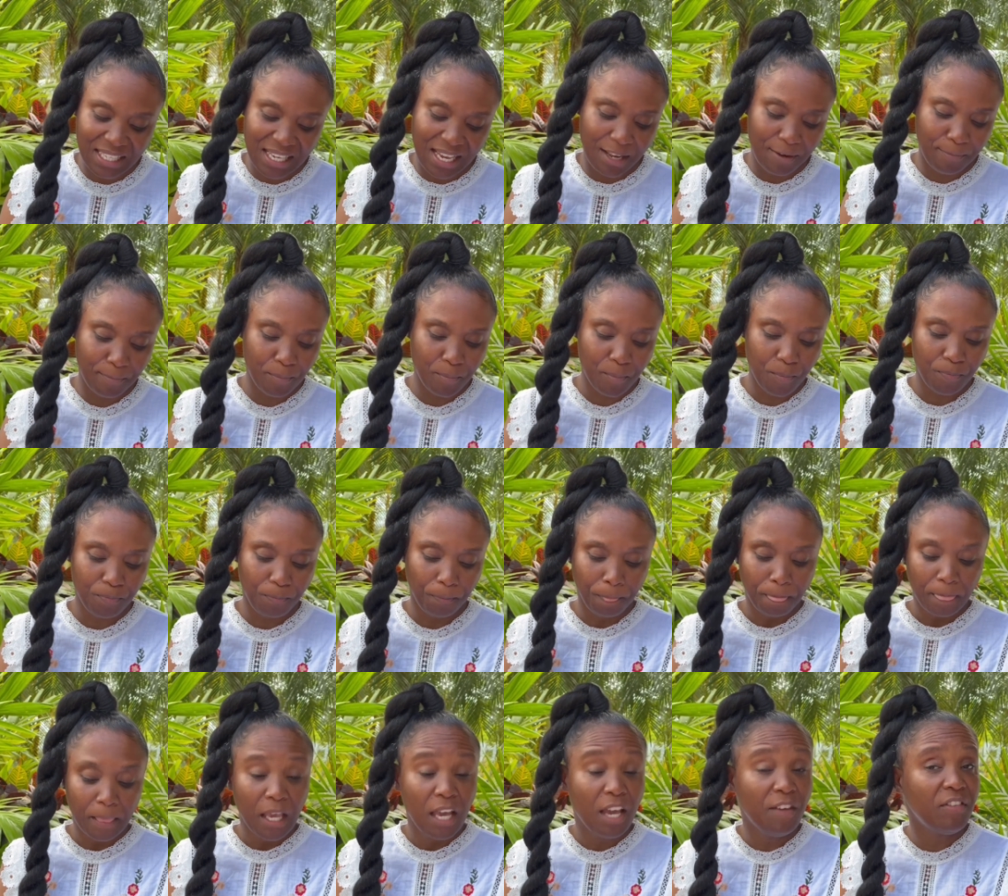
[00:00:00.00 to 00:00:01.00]
it.
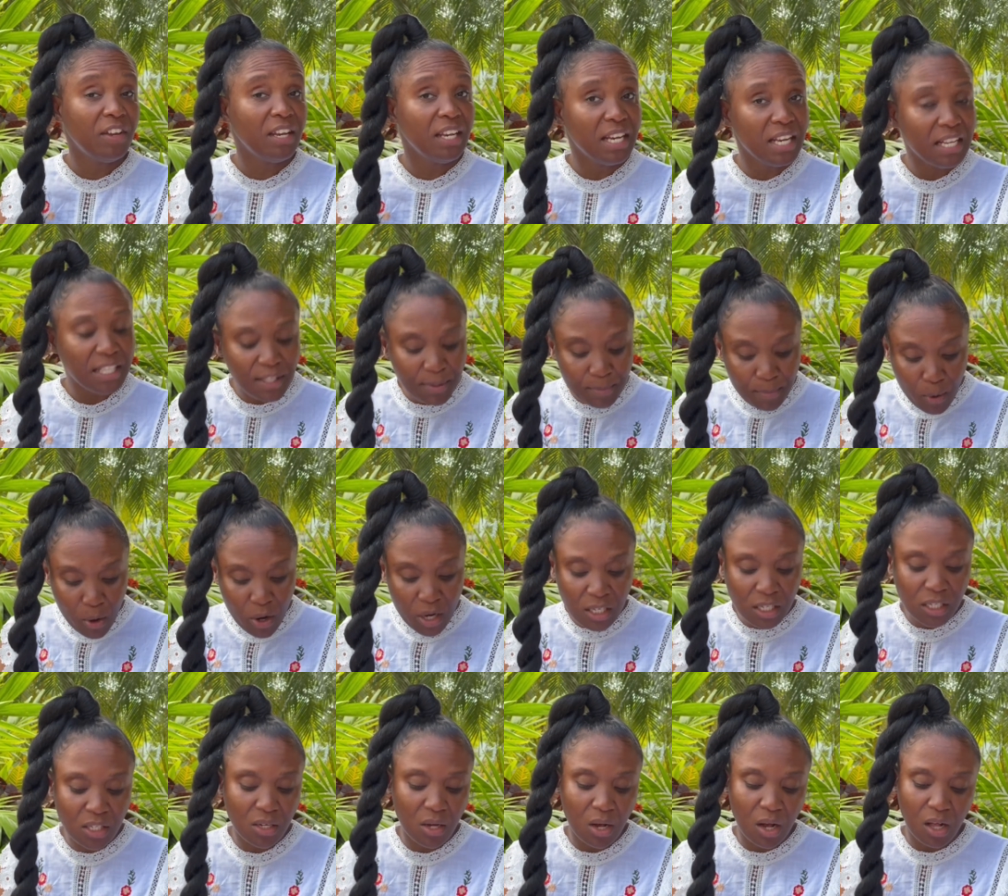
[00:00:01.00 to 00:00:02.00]
If it needs more
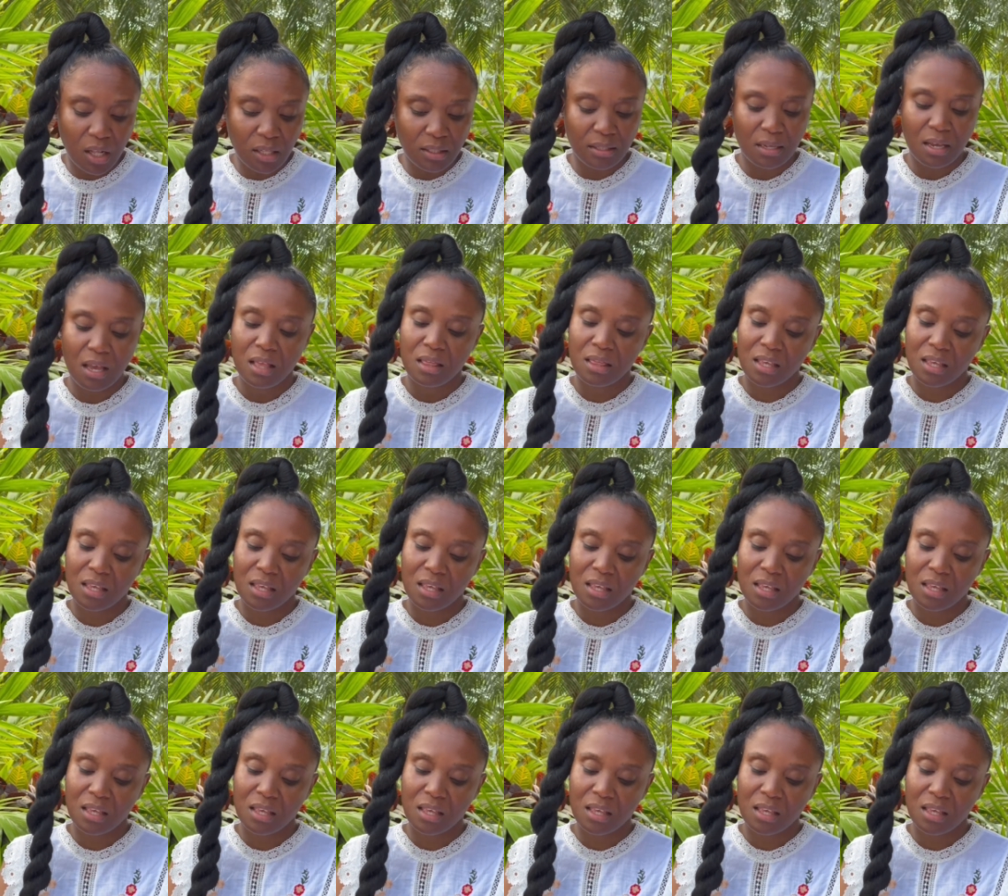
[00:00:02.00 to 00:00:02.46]
salt,